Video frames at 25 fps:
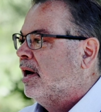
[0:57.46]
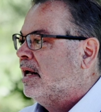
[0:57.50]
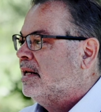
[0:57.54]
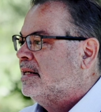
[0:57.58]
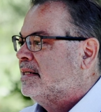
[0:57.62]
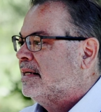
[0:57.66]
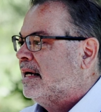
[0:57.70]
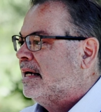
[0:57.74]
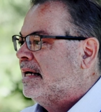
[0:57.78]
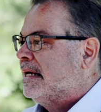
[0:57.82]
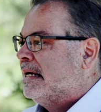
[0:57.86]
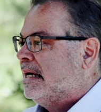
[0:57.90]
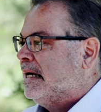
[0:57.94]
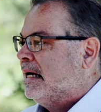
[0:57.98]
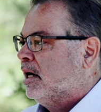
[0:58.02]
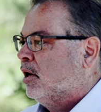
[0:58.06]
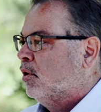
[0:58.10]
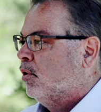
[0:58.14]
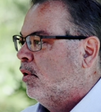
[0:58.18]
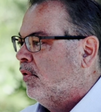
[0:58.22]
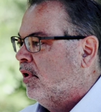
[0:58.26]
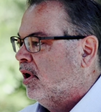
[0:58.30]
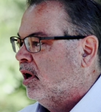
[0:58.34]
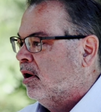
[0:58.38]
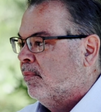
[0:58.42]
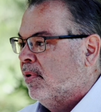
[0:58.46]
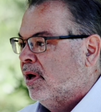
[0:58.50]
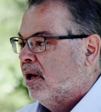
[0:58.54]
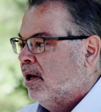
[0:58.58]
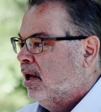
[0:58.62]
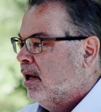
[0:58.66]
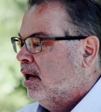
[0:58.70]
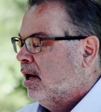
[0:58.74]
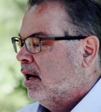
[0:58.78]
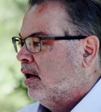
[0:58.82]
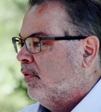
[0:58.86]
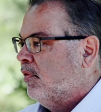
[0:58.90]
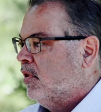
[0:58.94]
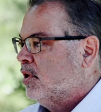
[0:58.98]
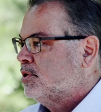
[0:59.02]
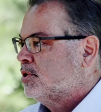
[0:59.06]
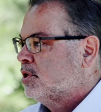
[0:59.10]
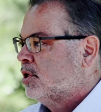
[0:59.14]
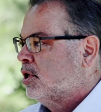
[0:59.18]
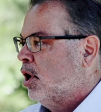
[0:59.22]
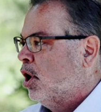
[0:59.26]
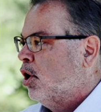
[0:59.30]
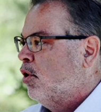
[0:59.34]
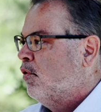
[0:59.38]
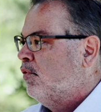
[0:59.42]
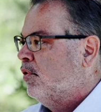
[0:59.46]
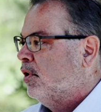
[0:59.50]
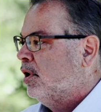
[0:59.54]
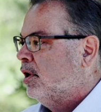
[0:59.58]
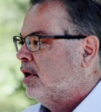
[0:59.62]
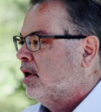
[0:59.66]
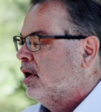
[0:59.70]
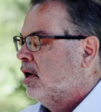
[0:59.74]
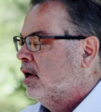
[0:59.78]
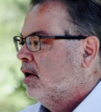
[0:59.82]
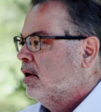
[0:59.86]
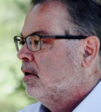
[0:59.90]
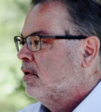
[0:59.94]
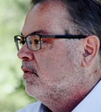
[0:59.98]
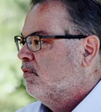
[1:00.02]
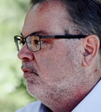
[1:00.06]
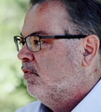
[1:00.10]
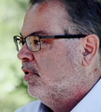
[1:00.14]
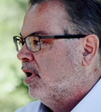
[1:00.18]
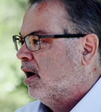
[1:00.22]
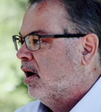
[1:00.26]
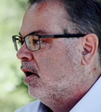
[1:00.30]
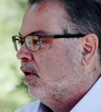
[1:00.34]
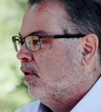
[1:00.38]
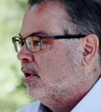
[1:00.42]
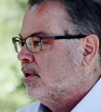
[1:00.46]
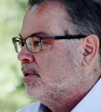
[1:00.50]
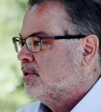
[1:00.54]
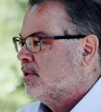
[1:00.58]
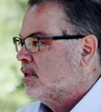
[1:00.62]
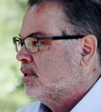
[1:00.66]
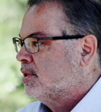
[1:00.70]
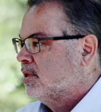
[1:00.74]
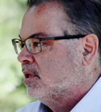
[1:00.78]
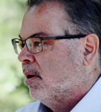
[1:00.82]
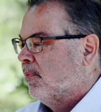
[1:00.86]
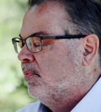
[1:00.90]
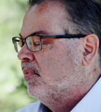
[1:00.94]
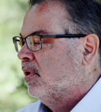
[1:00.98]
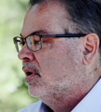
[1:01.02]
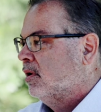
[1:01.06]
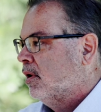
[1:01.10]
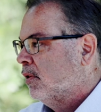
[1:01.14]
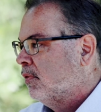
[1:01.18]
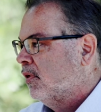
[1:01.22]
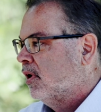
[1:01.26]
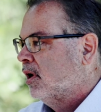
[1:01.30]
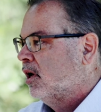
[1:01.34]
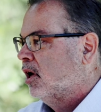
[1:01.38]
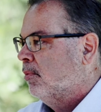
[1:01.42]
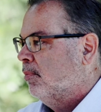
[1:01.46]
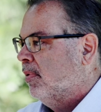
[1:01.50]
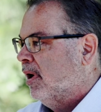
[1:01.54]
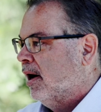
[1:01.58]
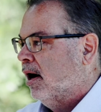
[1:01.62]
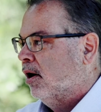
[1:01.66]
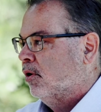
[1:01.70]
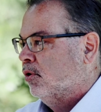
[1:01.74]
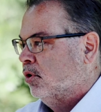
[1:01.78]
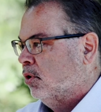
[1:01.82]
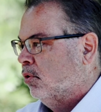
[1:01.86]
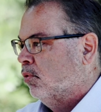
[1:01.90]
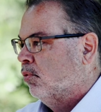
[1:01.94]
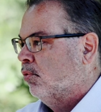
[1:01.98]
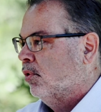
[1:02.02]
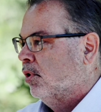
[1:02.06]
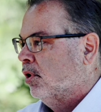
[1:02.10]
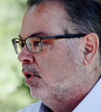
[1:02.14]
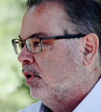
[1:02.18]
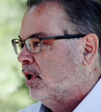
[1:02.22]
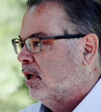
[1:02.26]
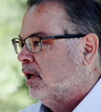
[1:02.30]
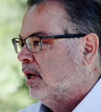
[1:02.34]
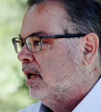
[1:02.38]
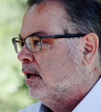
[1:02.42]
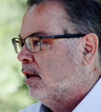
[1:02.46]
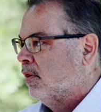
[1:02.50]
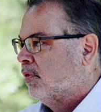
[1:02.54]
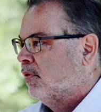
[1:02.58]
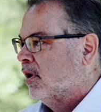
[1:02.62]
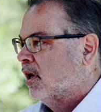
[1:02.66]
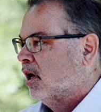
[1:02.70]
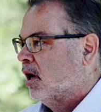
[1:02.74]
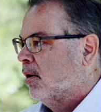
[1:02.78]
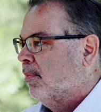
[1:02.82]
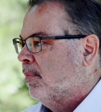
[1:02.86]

and take care of them? And this COVID virus is something to think about. You really need to think